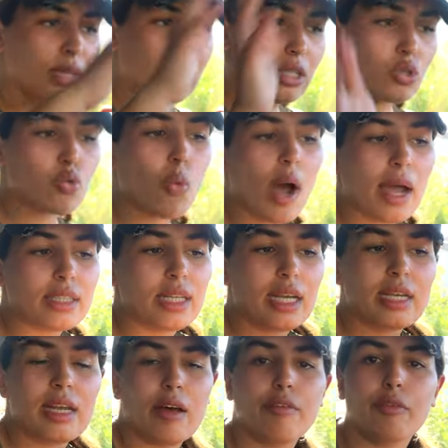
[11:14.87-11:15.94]
It's wide
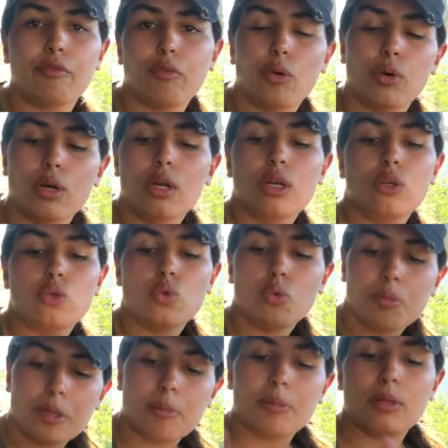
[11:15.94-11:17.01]
enough for two
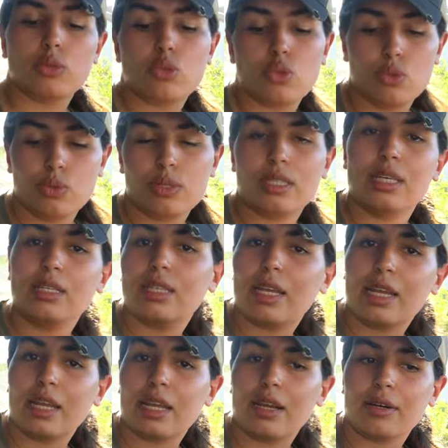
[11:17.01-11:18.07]
people to sit
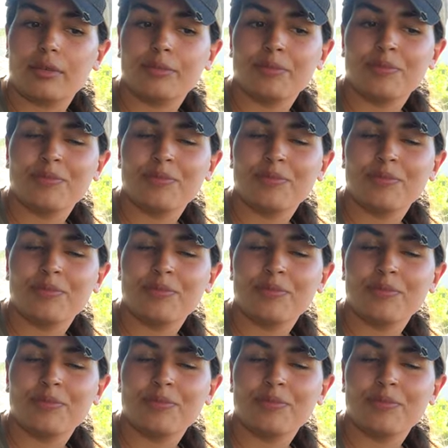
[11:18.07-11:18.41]
in here.